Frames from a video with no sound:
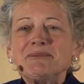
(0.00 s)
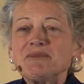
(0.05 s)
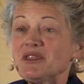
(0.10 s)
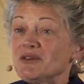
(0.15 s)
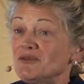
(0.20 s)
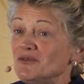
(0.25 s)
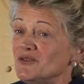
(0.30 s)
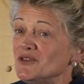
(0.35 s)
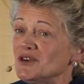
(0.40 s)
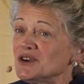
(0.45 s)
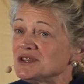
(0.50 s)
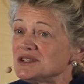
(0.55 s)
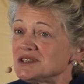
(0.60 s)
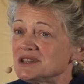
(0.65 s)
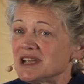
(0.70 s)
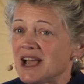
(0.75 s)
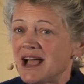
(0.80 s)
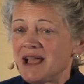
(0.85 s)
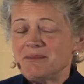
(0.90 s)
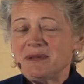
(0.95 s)
The first
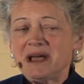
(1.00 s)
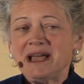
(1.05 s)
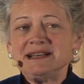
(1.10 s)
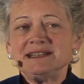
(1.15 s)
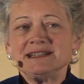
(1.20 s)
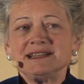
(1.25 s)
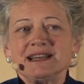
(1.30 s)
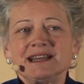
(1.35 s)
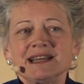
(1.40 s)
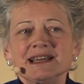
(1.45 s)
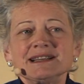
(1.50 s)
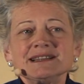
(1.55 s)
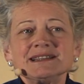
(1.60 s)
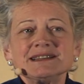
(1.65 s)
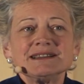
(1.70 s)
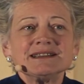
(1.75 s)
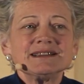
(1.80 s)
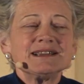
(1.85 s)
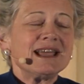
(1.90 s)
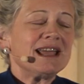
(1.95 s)
time I did it,
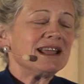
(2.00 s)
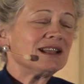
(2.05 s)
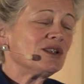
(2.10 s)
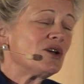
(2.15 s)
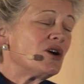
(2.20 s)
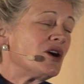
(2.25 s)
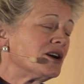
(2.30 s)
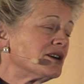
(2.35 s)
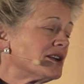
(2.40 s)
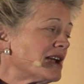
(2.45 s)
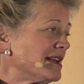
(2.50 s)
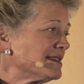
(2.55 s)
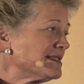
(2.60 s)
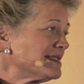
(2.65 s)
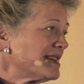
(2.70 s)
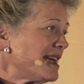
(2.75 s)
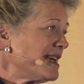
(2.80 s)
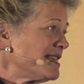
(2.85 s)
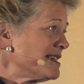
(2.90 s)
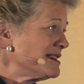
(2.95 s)
and Laurent, I'll
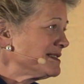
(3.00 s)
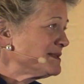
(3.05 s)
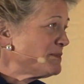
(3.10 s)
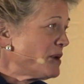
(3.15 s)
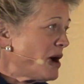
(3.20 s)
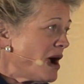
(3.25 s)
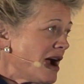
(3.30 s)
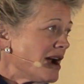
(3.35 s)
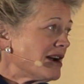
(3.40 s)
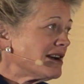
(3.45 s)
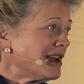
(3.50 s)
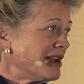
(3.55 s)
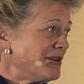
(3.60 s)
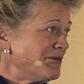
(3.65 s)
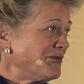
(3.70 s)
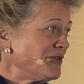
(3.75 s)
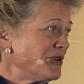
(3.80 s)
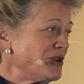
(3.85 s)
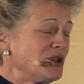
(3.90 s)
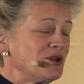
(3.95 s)
say this partly
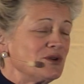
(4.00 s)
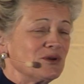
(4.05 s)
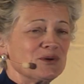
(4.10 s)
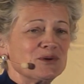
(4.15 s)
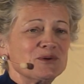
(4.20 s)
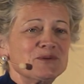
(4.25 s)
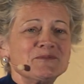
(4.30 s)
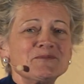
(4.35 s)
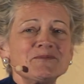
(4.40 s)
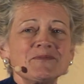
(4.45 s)
for you,